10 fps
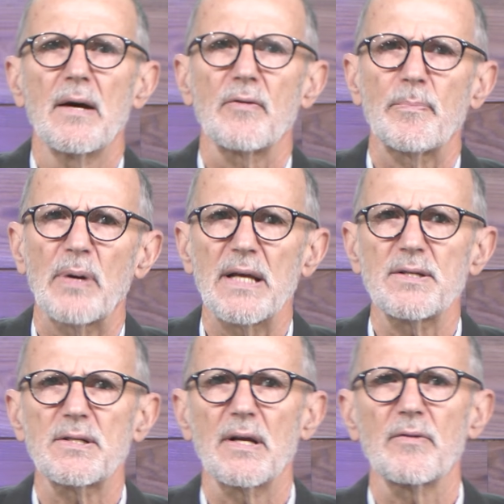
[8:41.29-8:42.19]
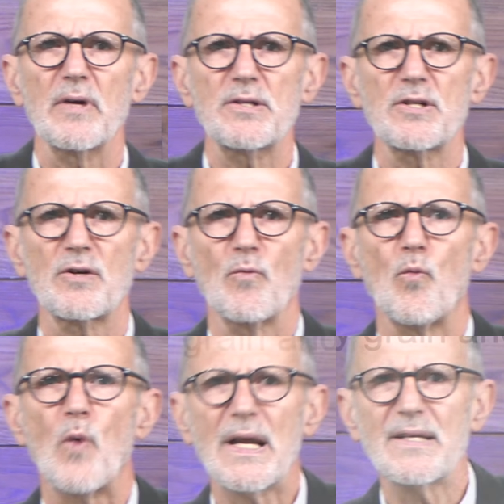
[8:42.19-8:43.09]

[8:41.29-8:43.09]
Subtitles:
Replace enriched white